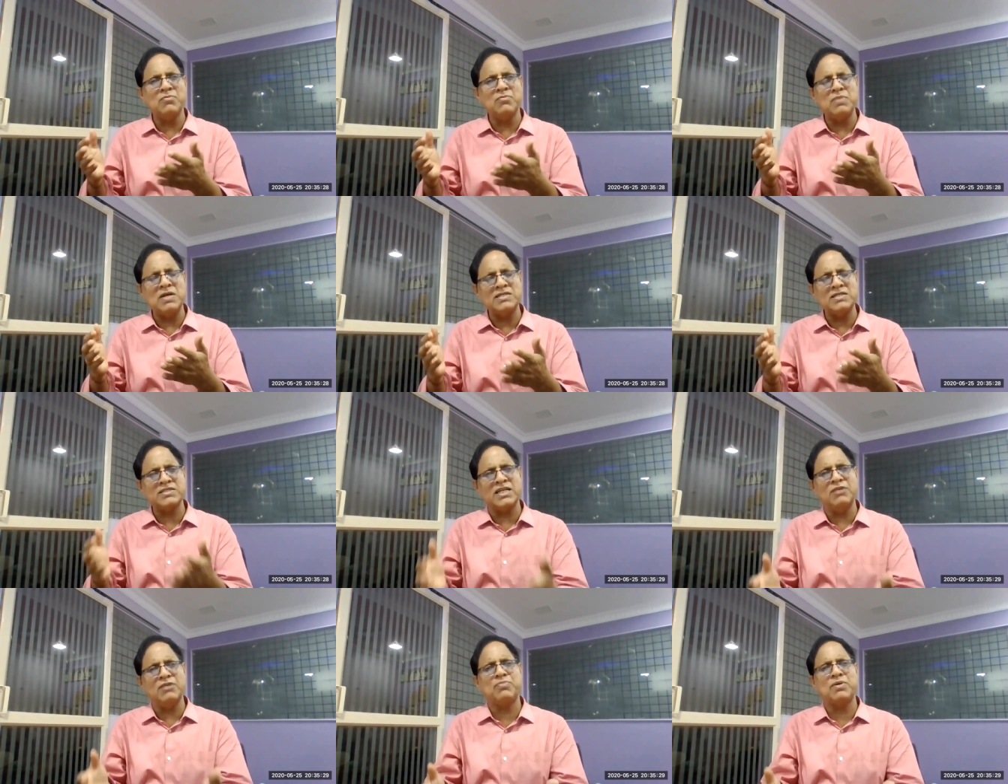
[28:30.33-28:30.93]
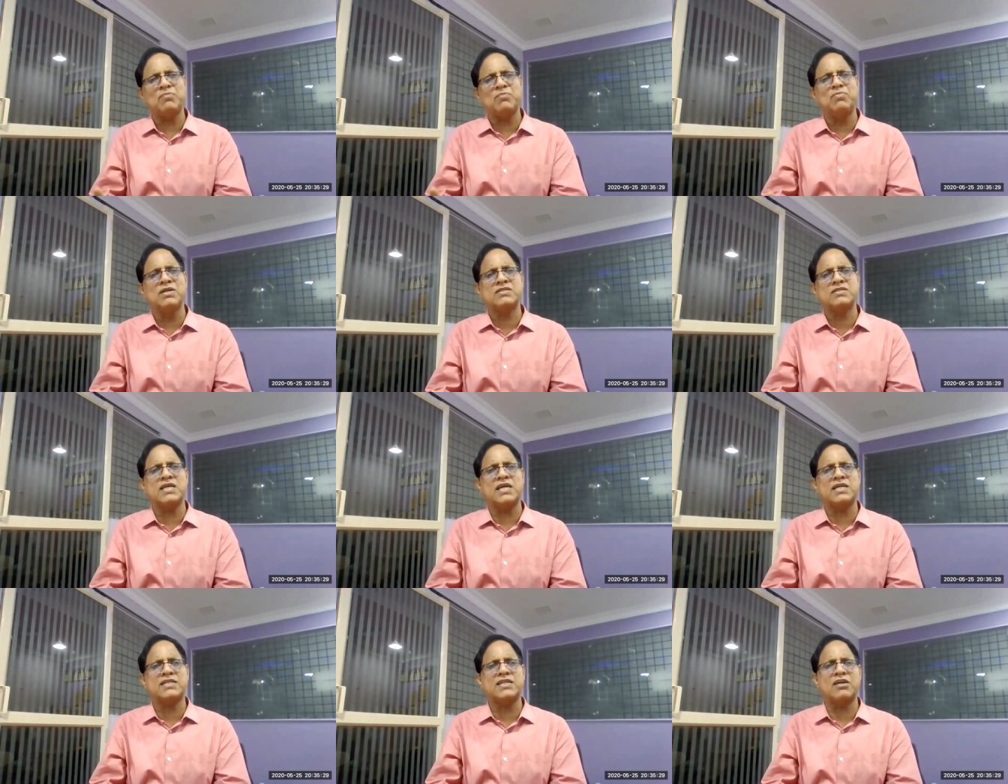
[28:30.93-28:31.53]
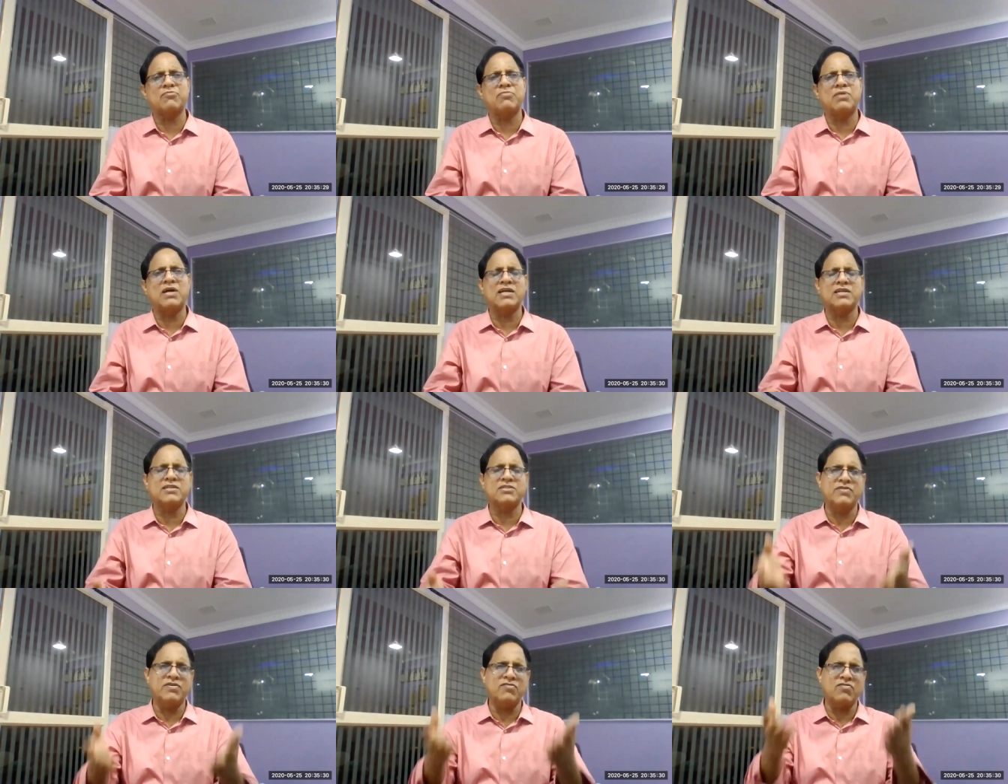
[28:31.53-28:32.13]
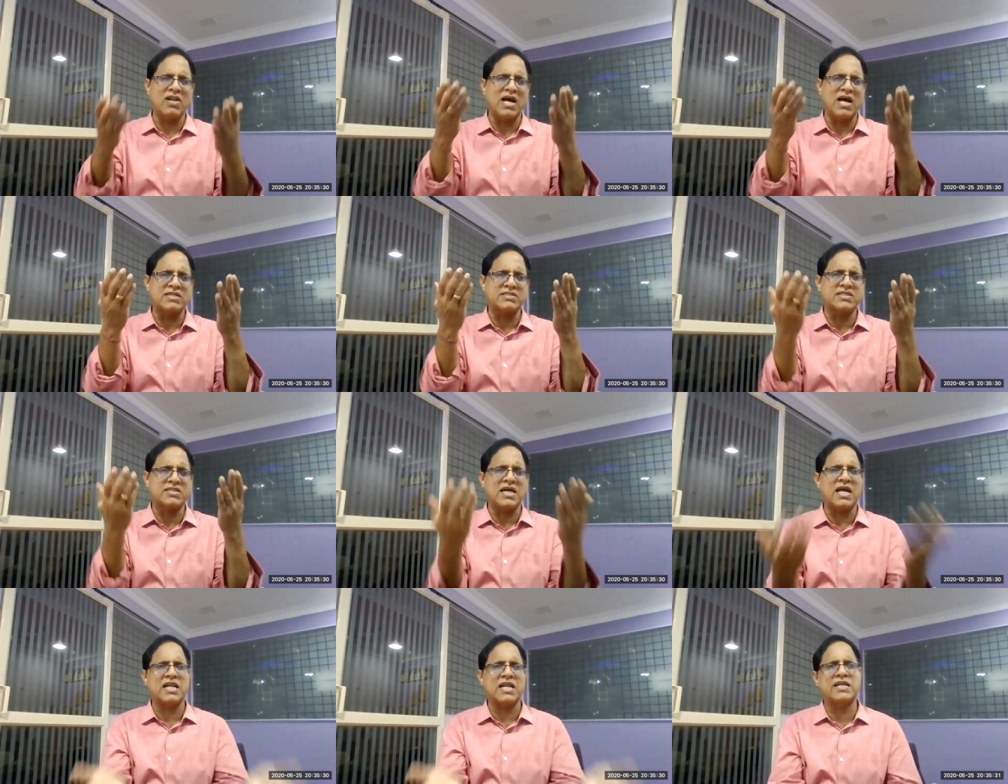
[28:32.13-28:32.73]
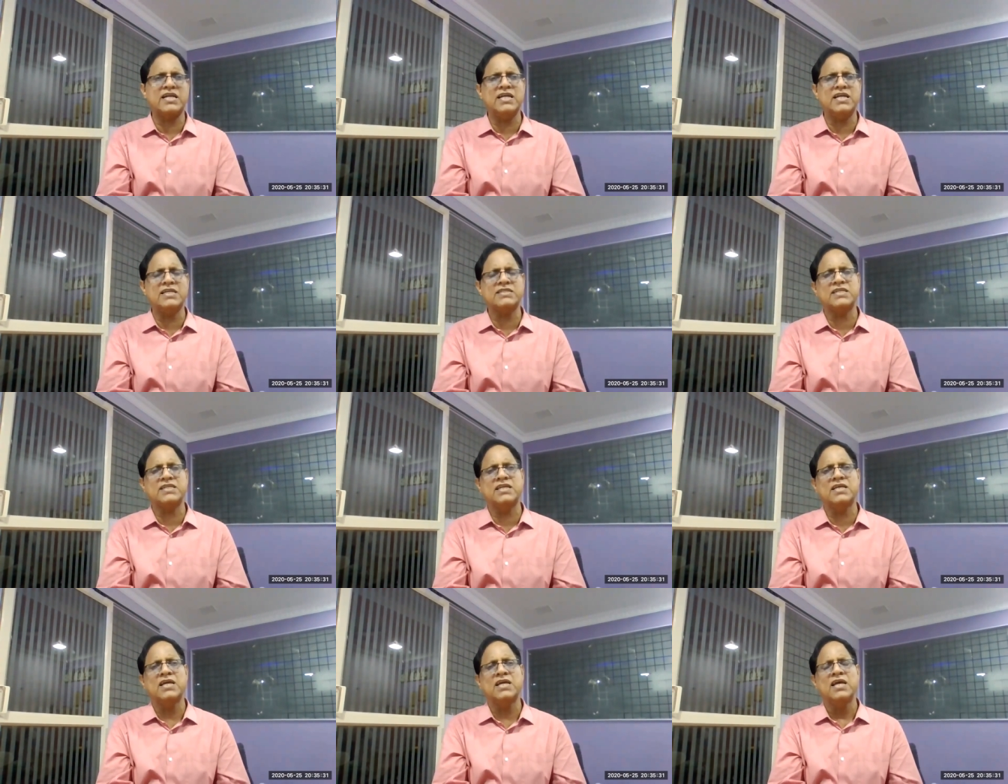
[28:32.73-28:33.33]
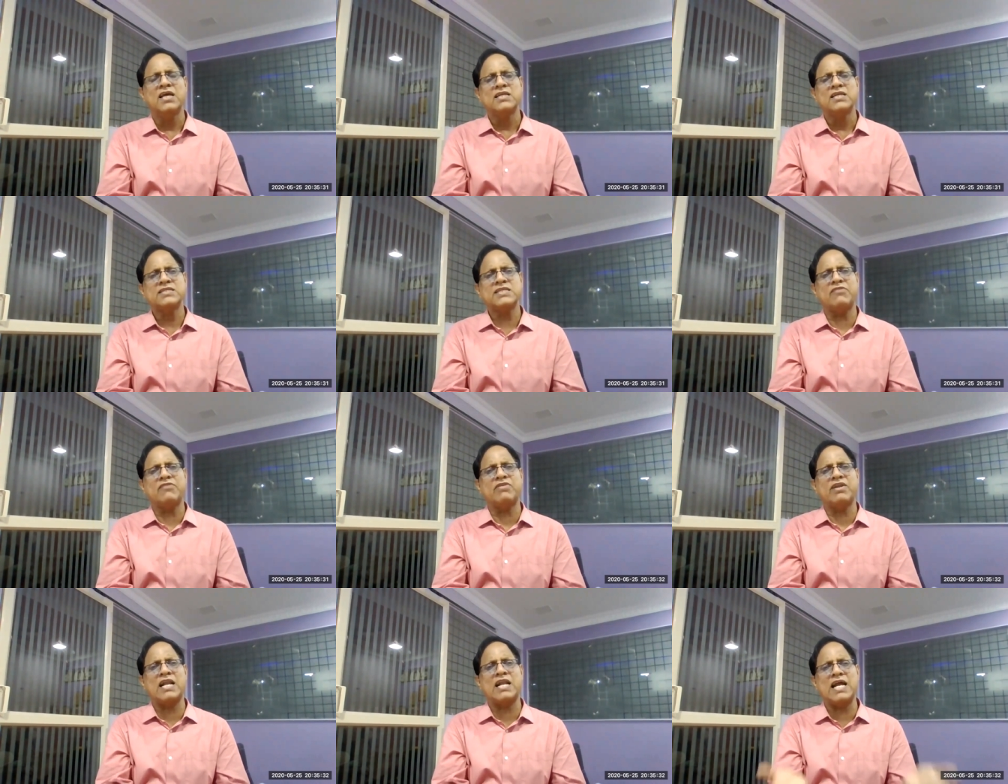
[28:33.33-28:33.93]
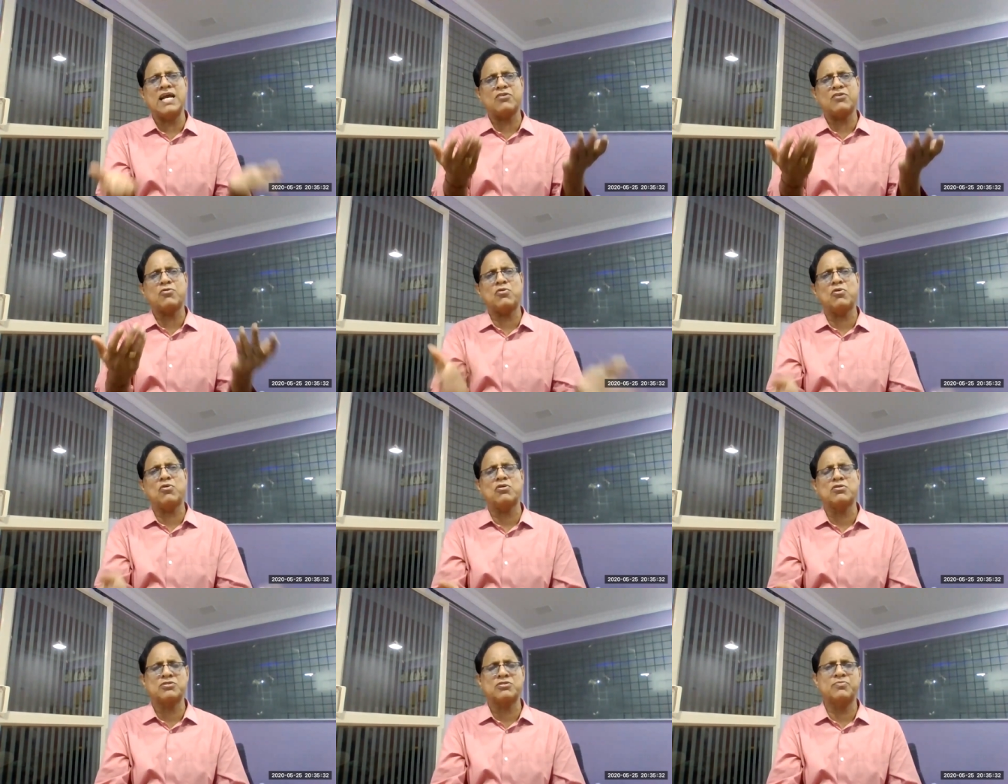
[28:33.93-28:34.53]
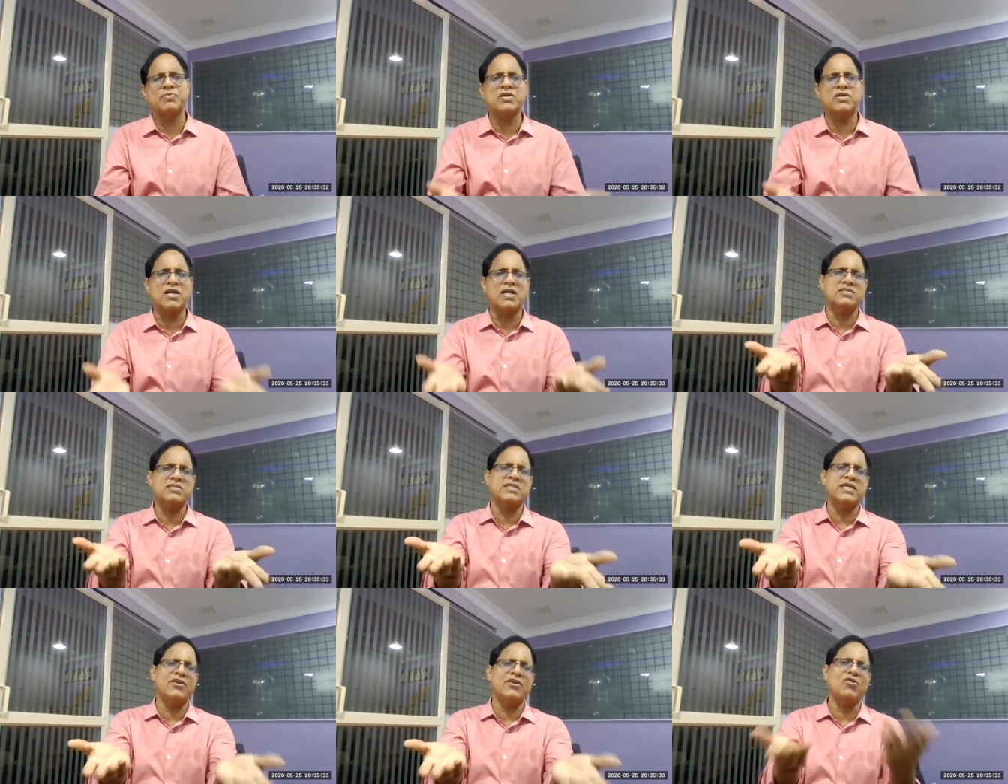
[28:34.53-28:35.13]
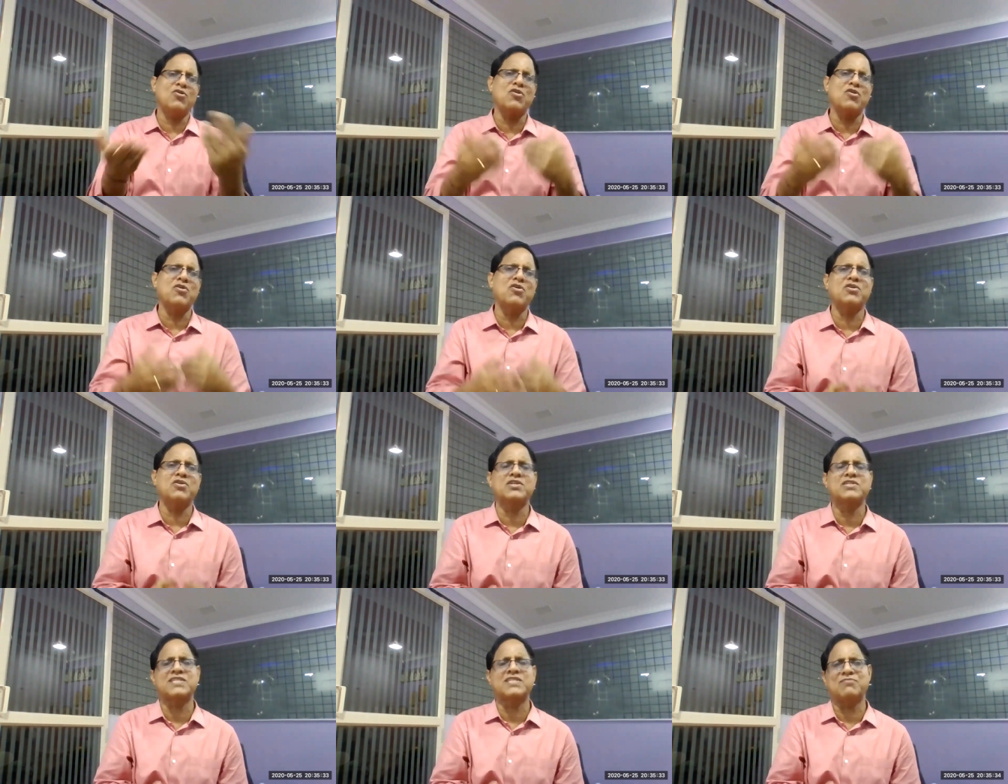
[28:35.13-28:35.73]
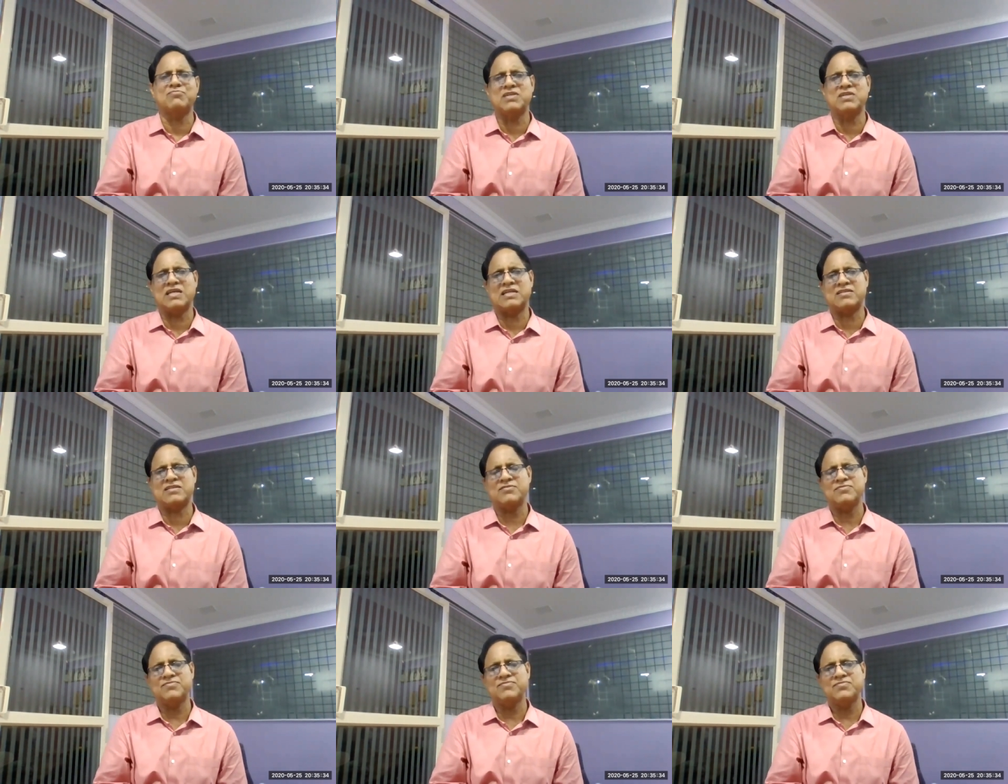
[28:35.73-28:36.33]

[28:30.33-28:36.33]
basically public sector bankers, we've lost already see, 7 lakh crores because they don't know the subject.